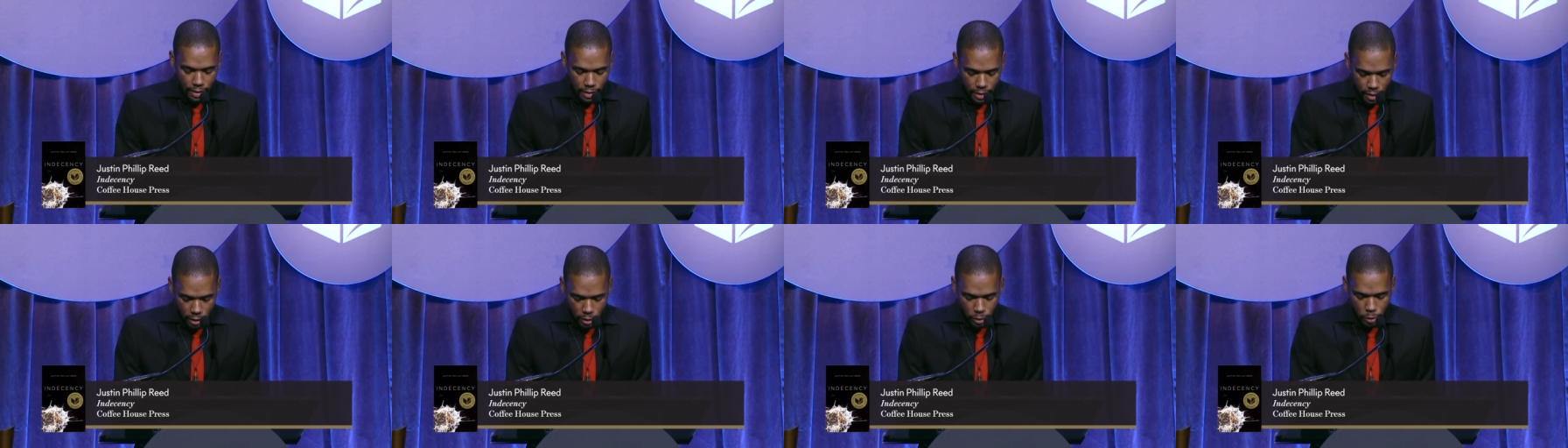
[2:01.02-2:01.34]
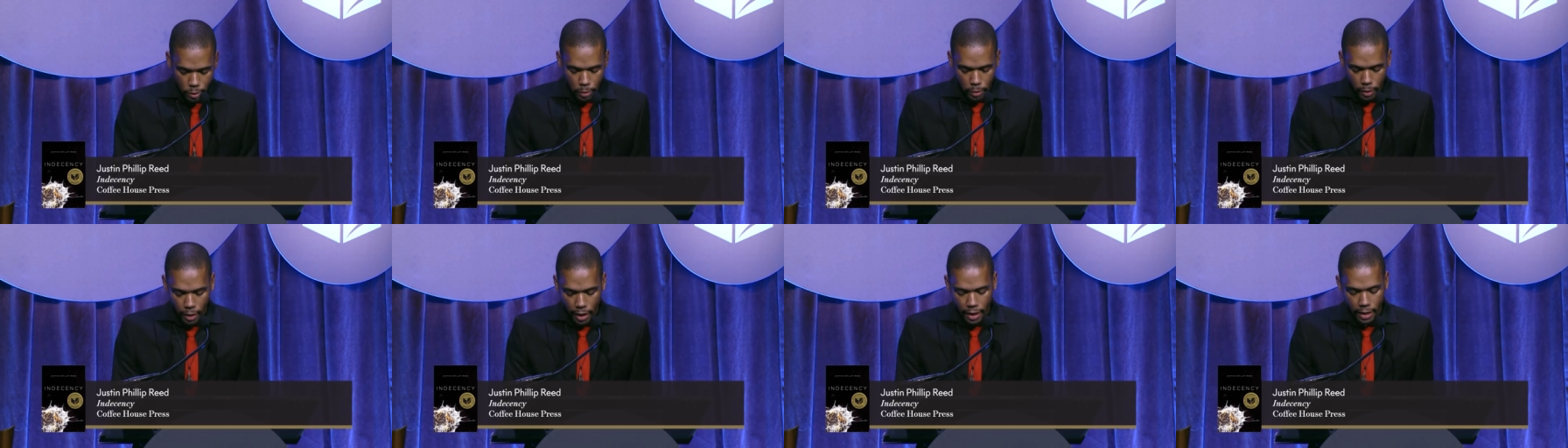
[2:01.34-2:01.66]

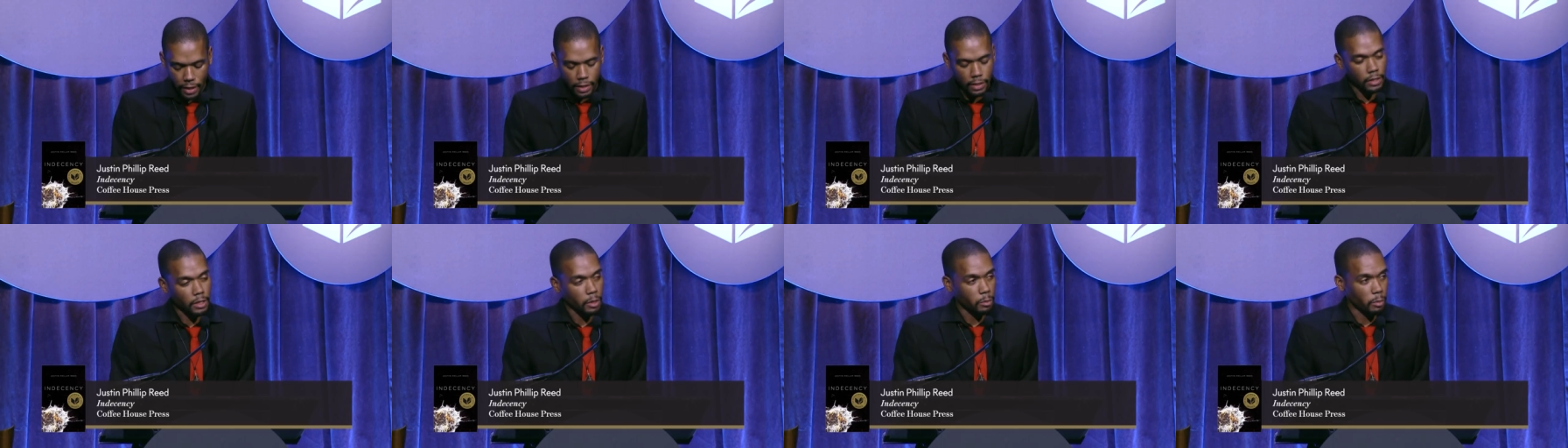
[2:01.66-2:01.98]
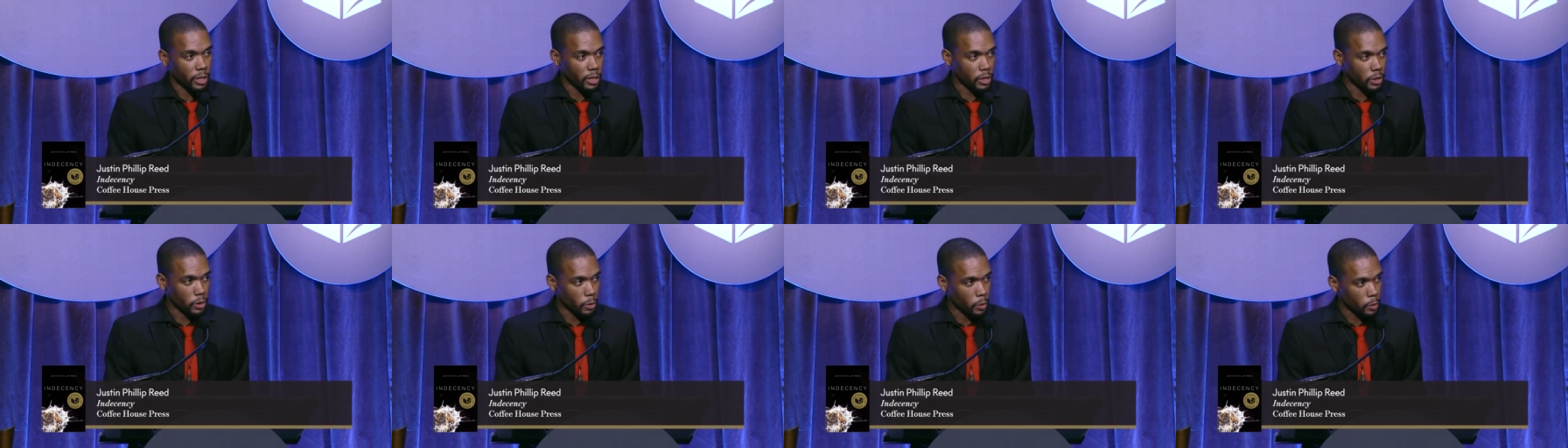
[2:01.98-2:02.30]
ancestral hands on
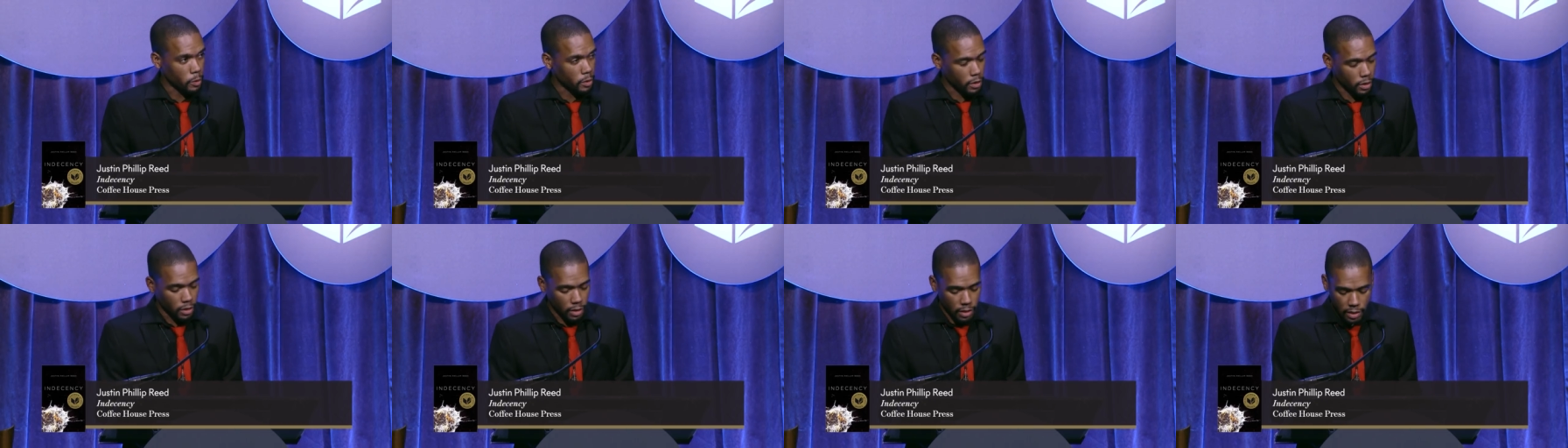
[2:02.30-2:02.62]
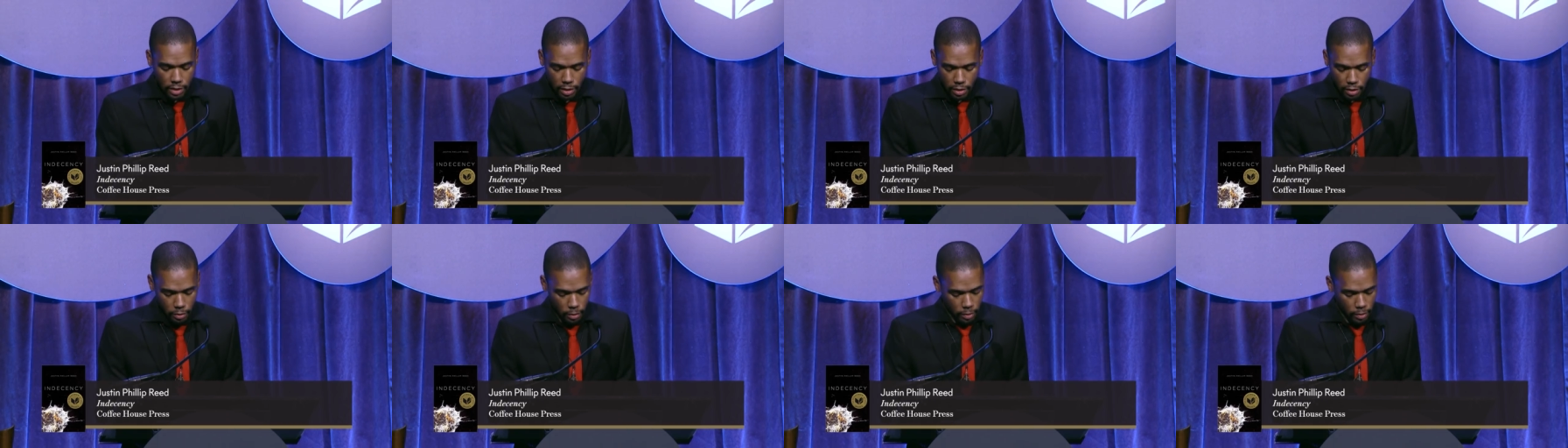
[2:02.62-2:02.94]
my shoulders,
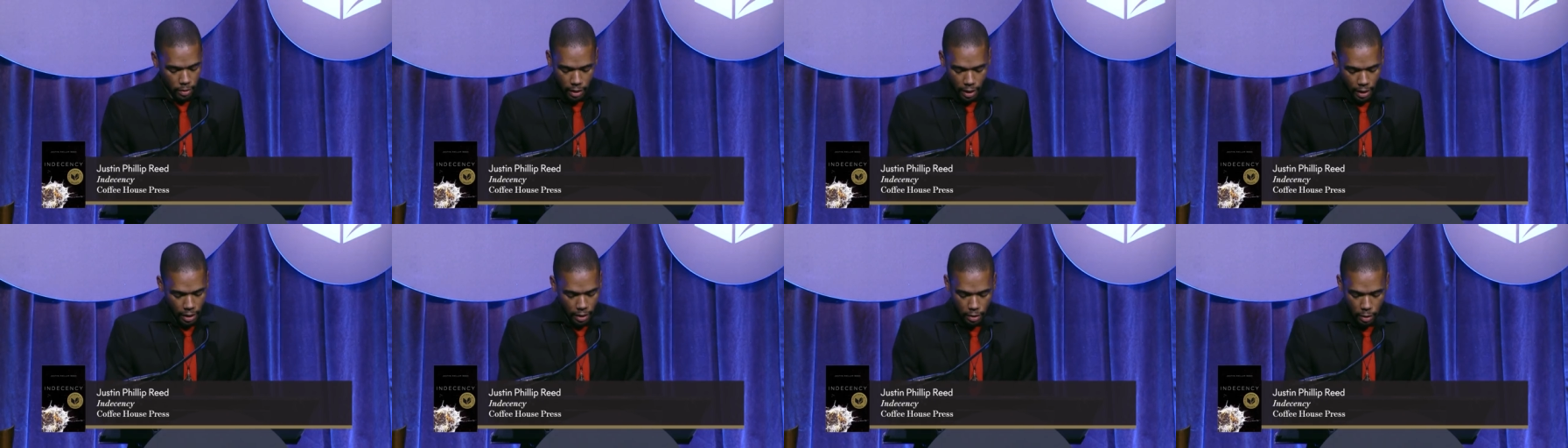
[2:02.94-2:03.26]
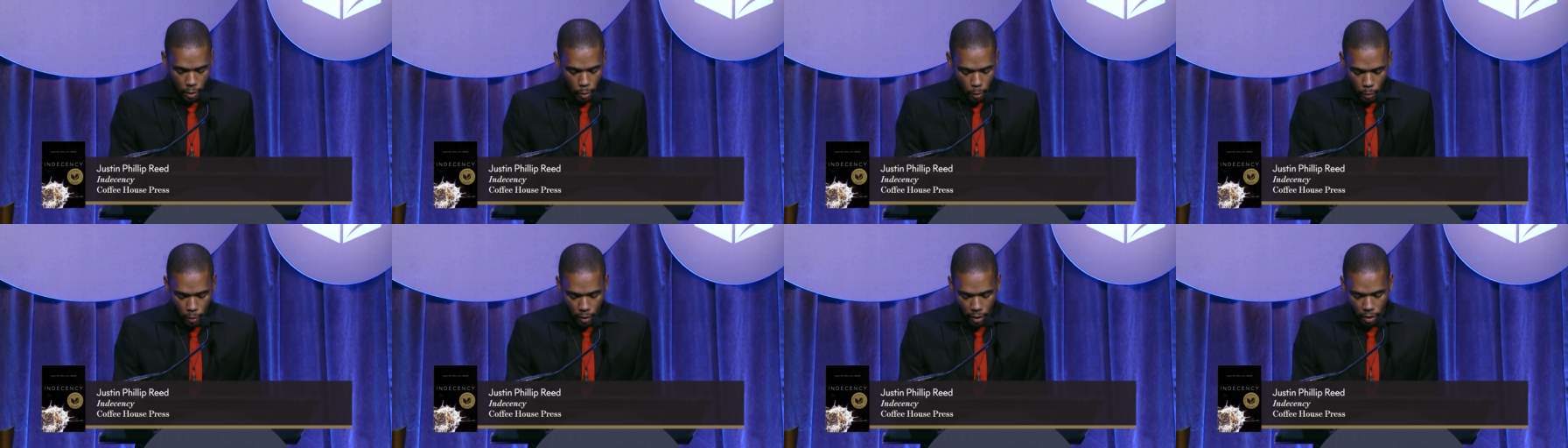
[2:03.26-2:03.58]
still not
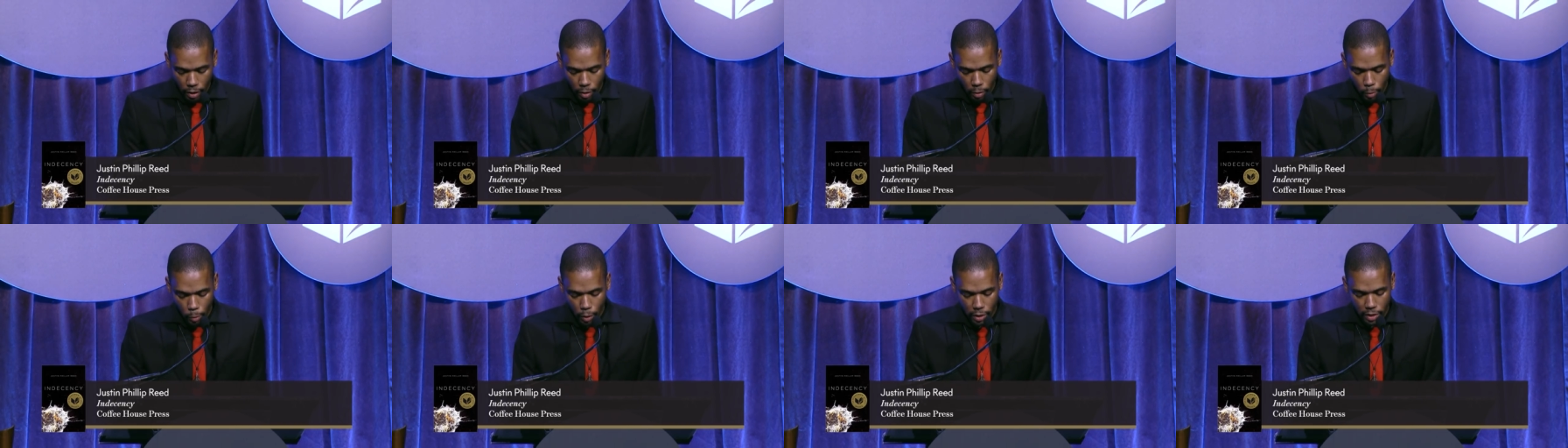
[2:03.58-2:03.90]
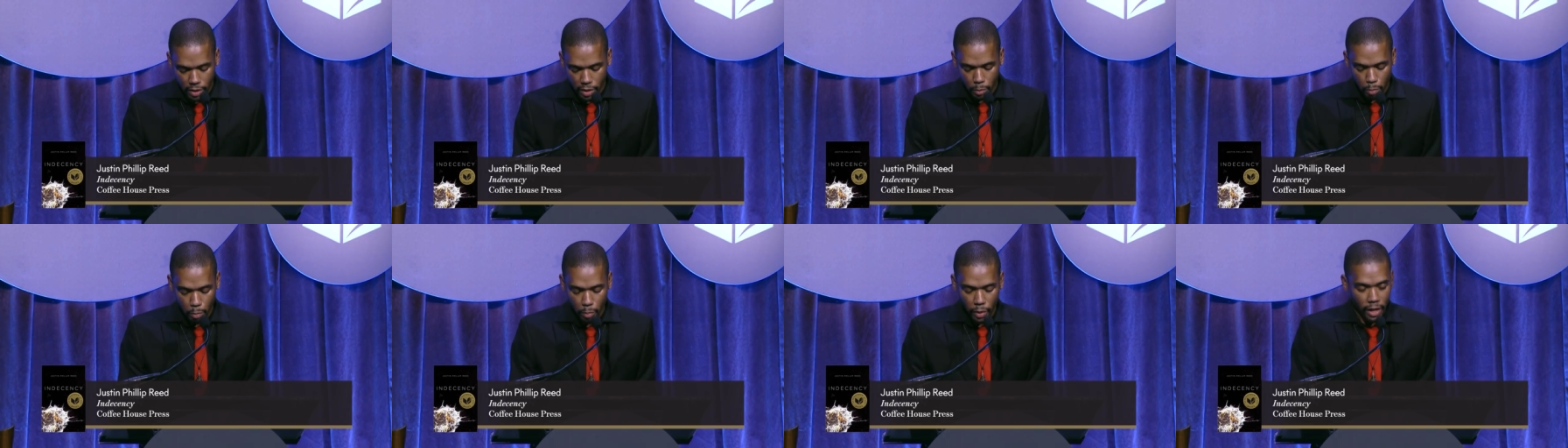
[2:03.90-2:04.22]
knowing
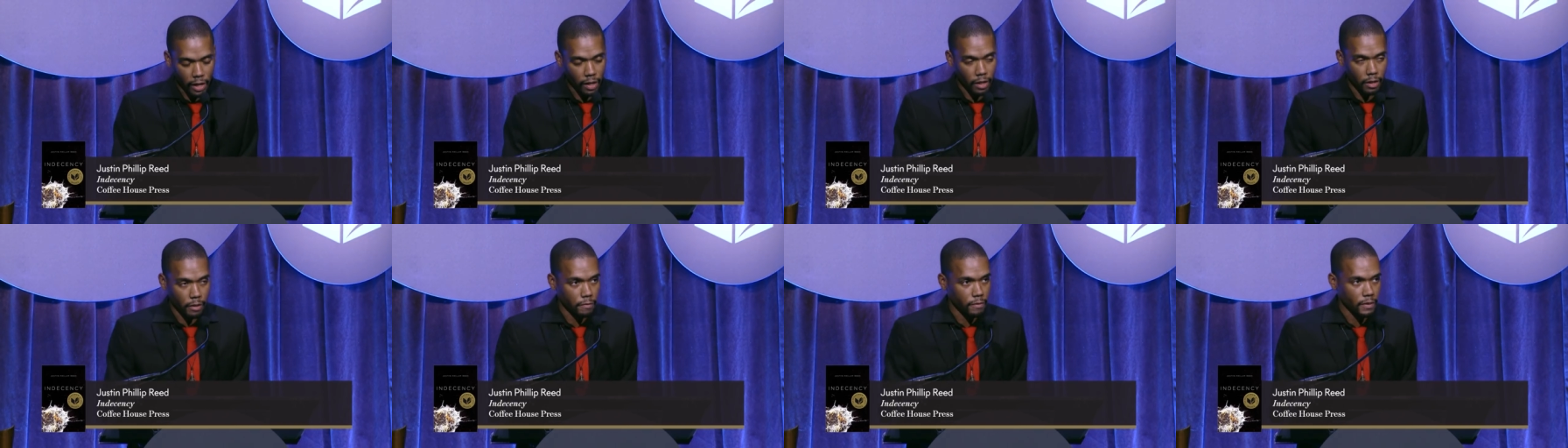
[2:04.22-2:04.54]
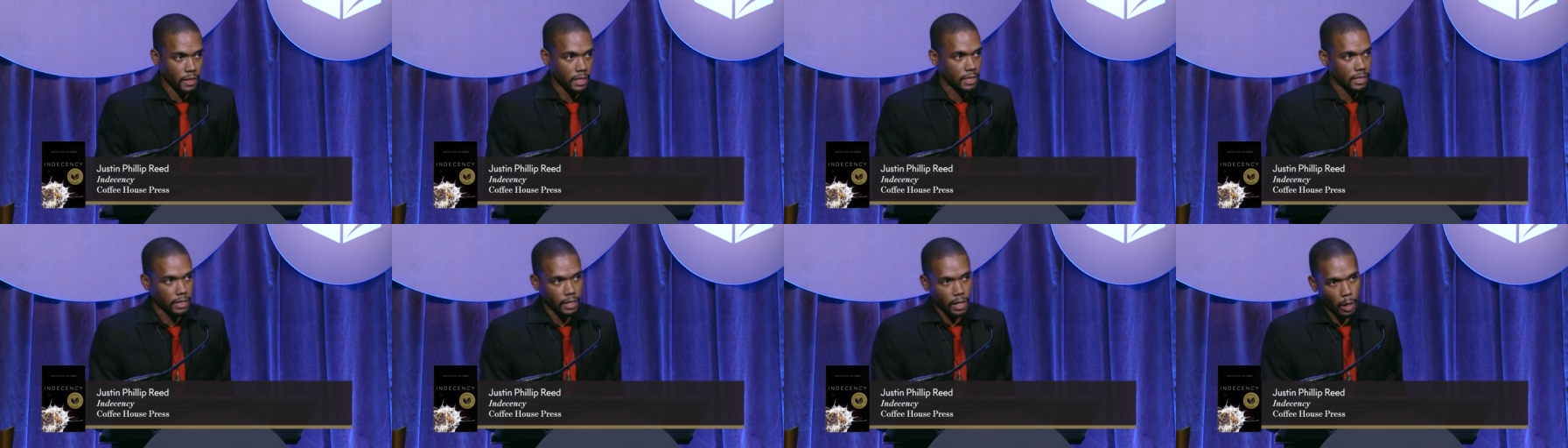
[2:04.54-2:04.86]
what to make of
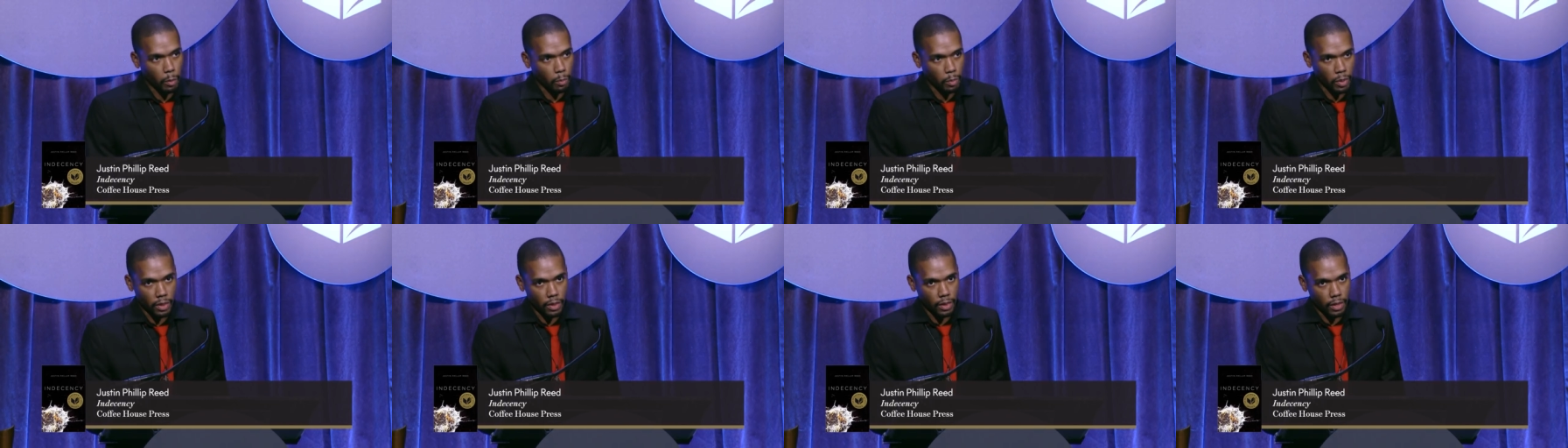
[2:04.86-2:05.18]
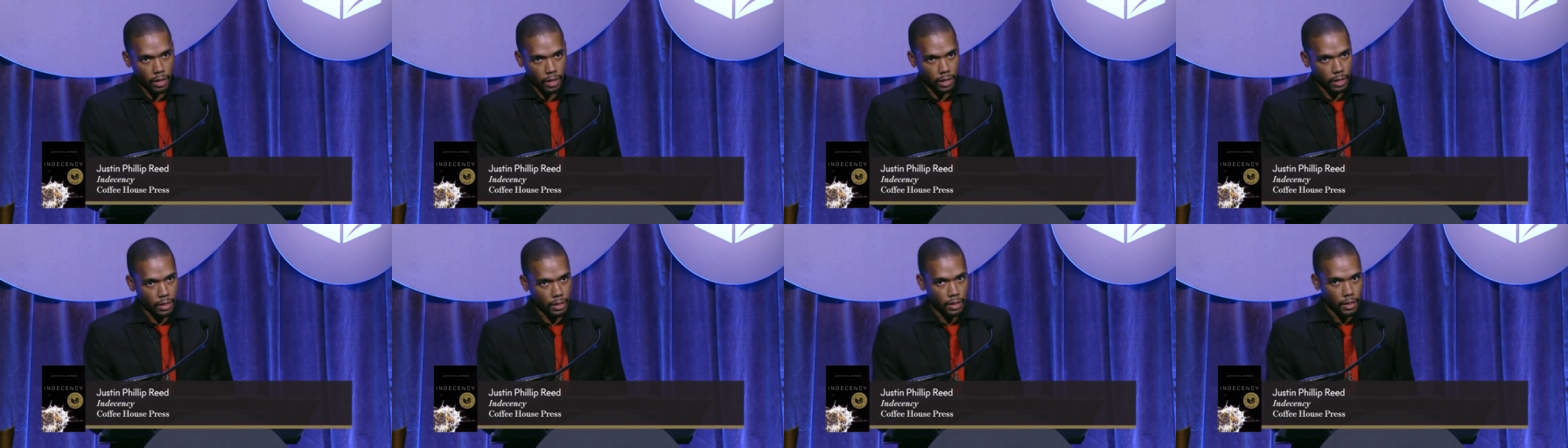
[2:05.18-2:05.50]
this
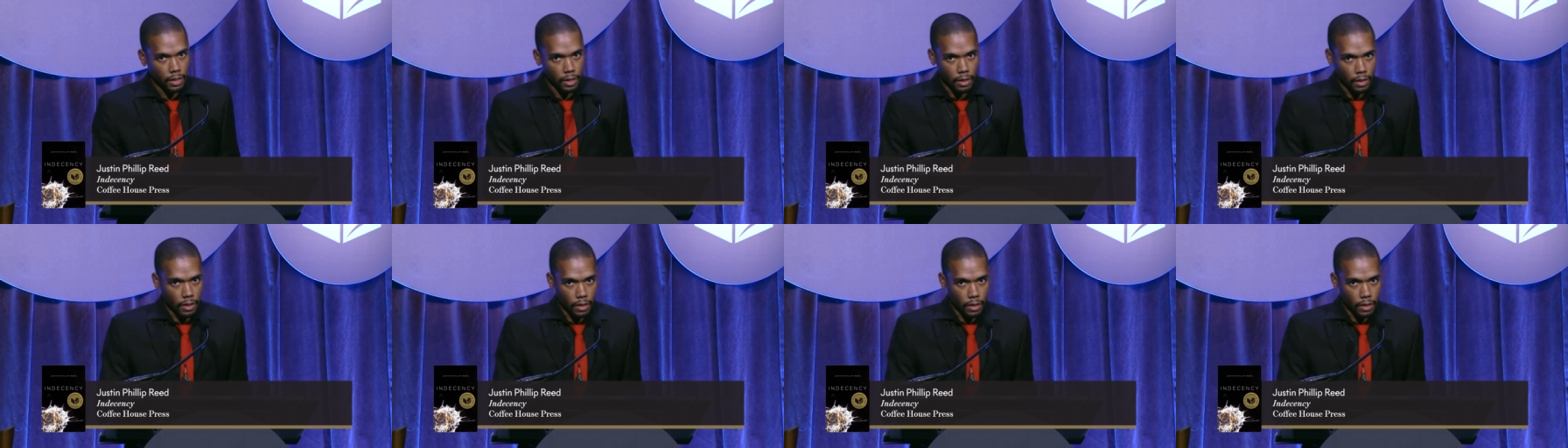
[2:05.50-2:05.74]
epithet,